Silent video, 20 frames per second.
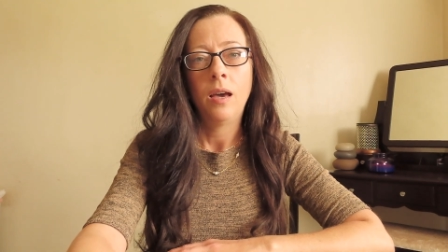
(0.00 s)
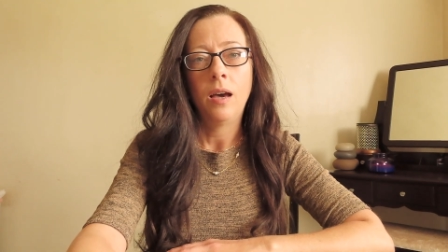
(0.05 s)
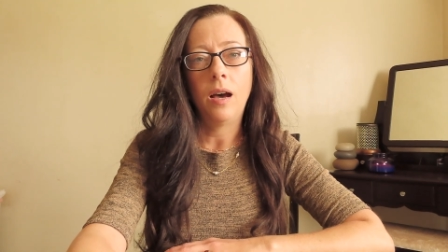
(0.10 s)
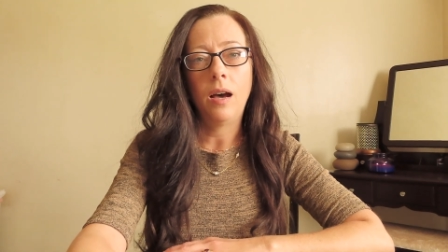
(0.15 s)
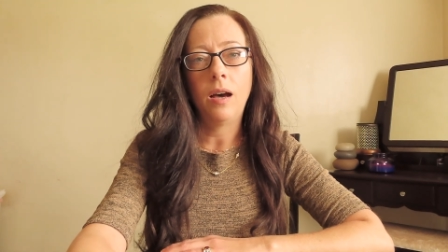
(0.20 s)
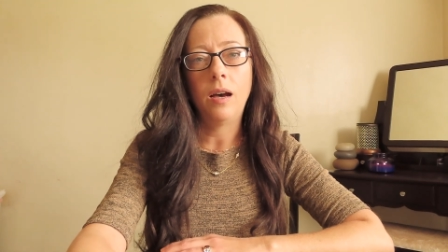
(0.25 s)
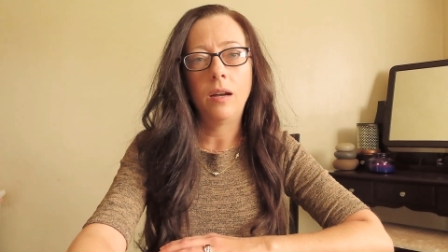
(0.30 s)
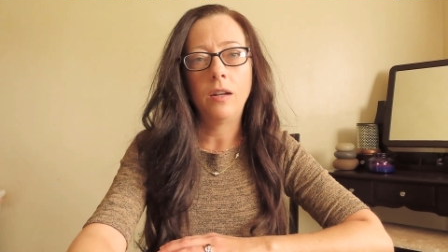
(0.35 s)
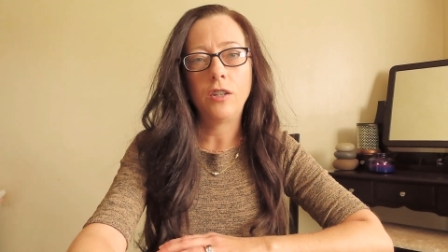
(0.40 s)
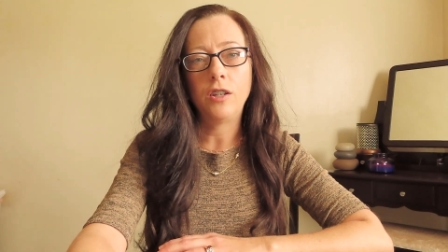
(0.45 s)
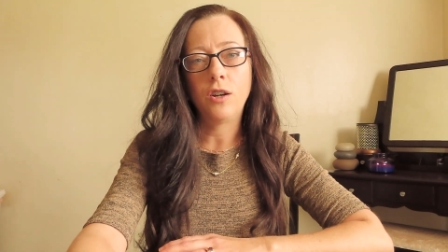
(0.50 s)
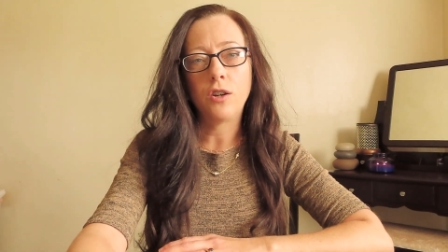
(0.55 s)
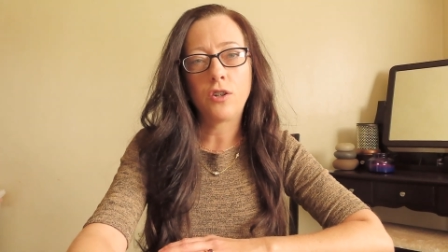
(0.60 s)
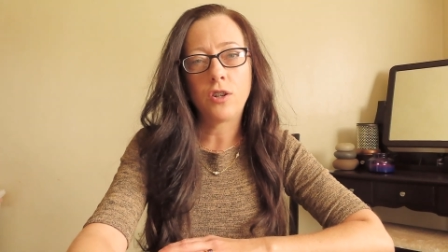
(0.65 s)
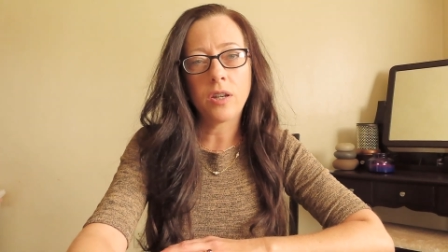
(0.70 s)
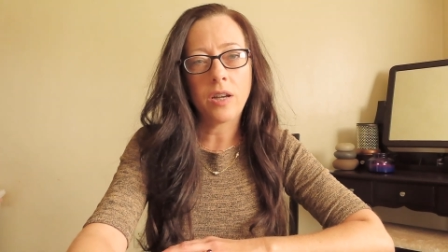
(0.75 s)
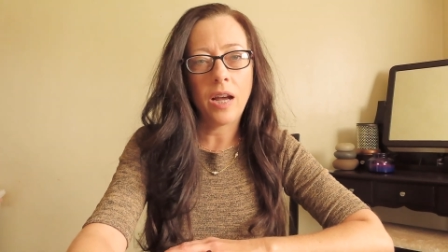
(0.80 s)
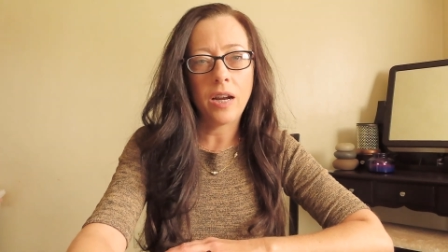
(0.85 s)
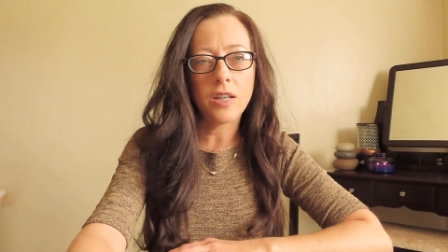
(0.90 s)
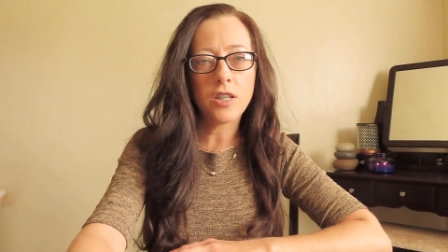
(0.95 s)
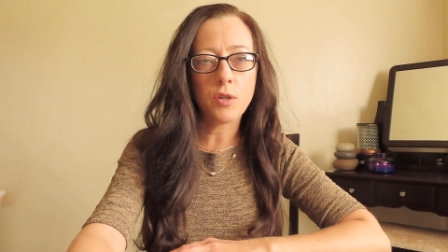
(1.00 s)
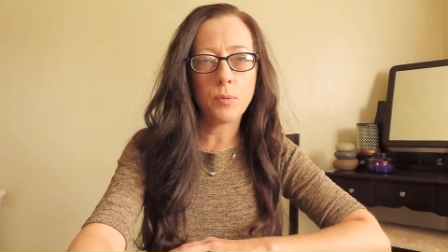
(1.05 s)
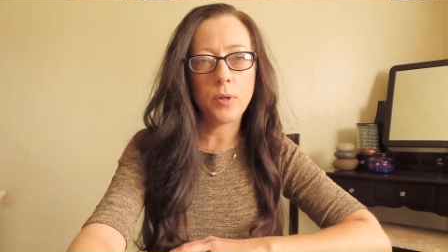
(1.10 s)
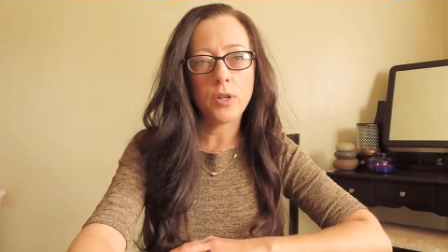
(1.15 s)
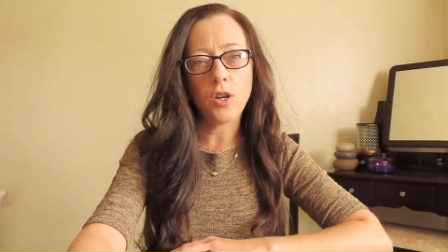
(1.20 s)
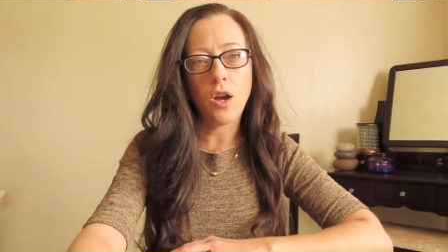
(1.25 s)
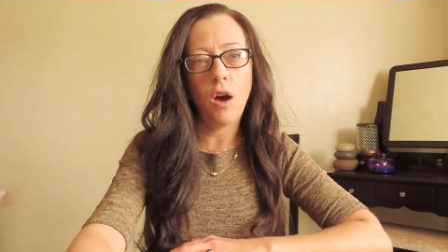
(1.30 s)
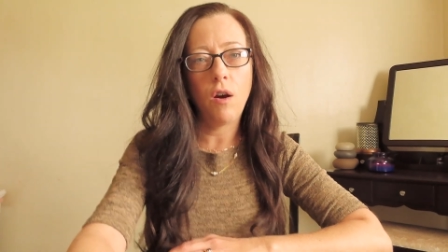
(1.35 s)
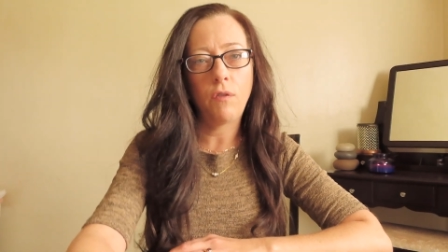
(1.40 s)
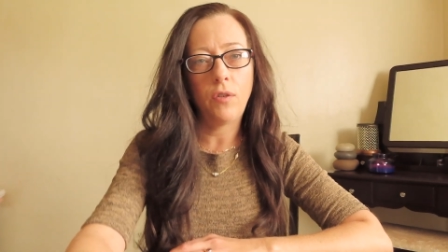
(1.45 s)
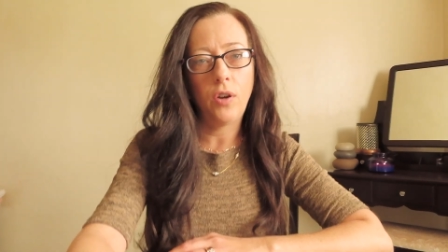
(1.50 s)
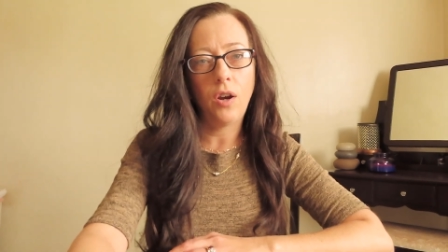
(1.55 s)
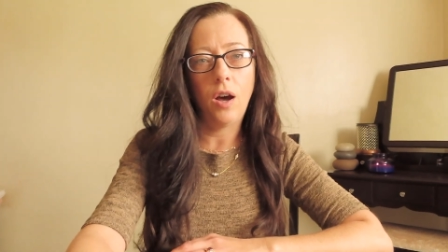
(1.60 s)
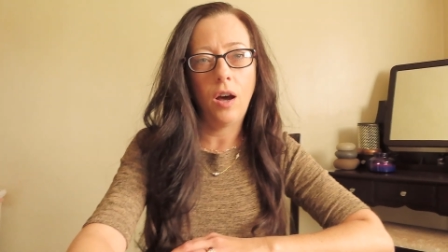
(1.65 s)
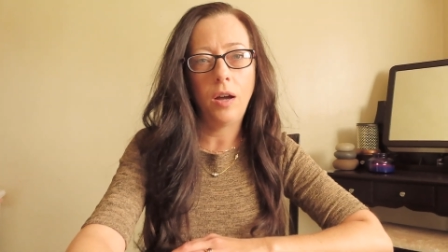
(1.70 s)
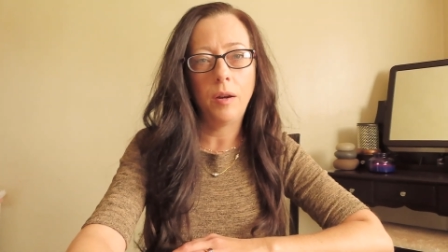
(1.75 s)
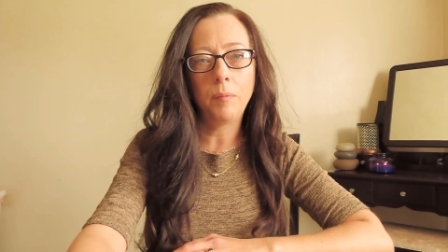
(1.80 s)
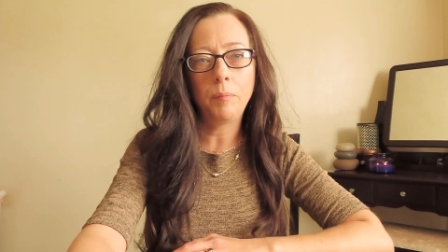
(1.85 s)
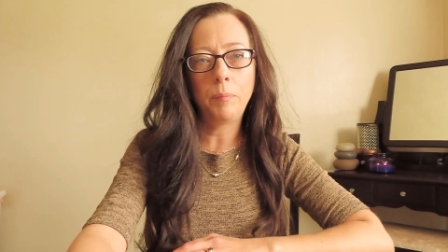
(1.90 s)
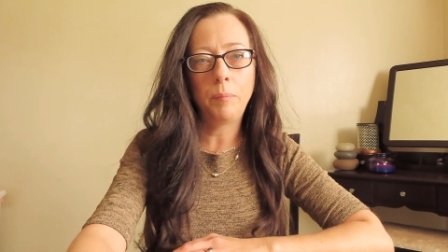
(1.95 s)
to kind of switch off and
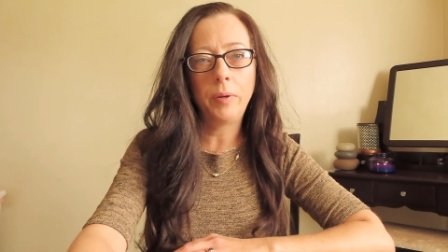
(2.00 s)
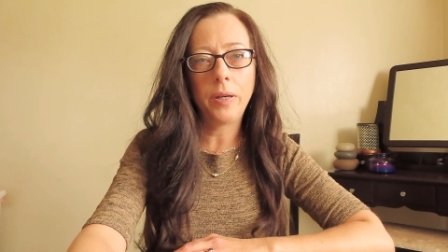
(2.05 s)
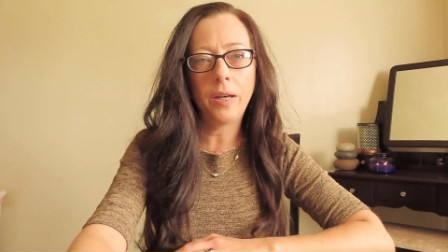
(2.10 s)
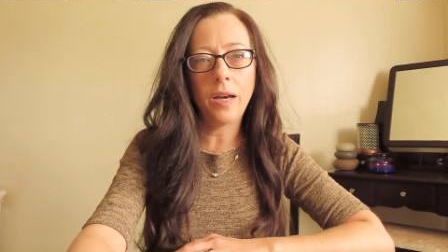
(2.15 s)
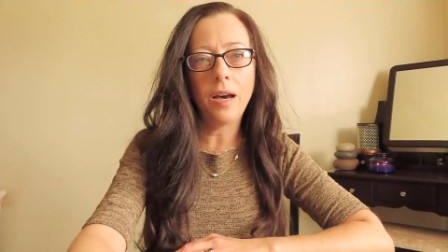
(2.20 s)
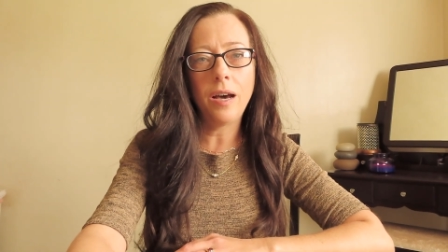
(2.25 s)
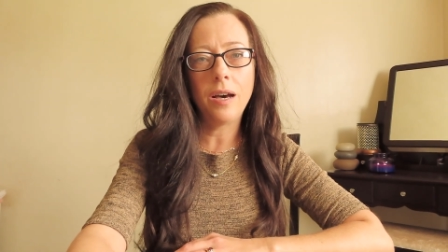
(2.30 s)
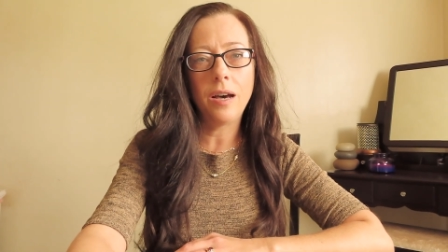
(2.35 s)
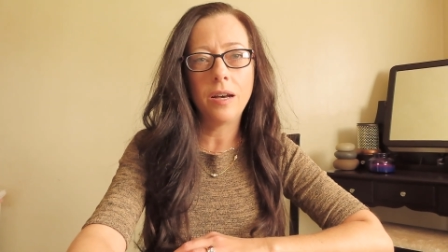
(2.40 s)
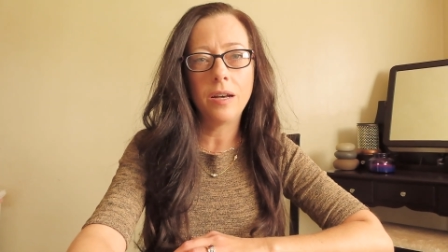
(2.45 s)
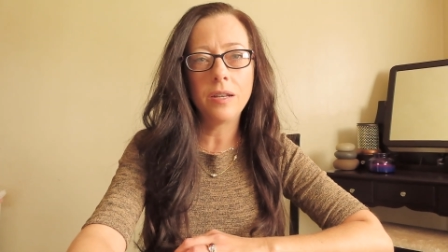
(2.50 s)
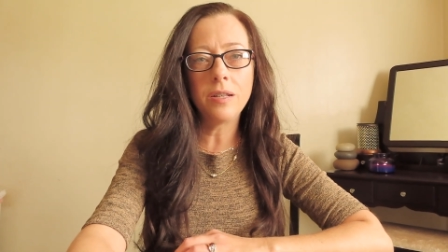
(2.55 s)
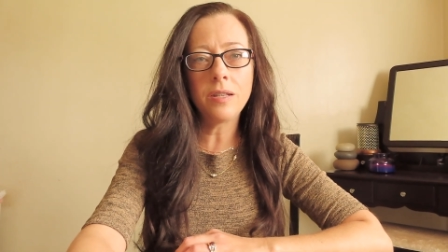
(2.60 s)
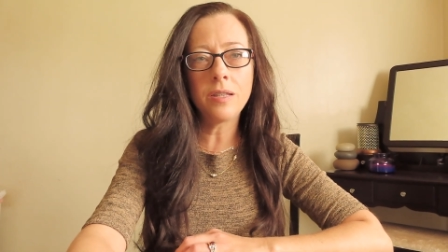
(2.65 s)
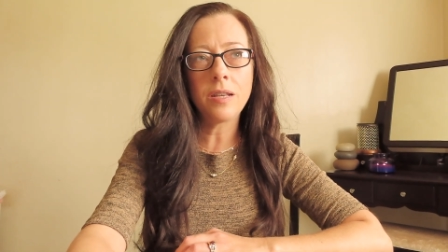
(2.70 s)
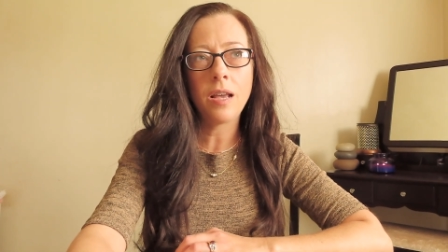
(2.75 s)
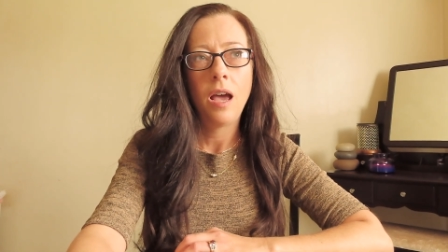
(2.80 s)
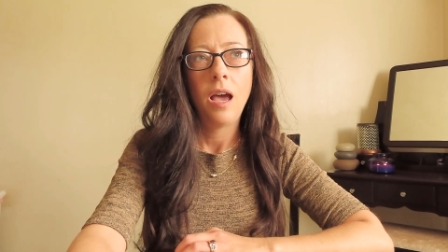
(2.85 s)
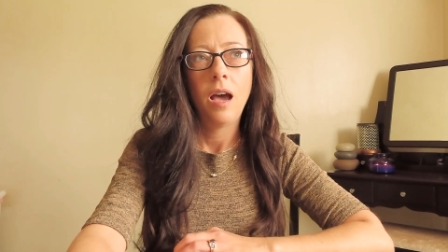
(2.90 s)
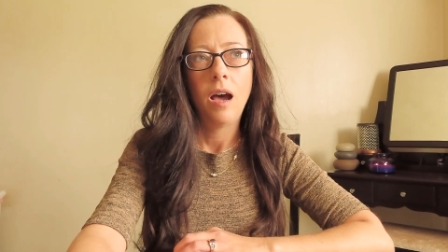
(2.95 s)
on, because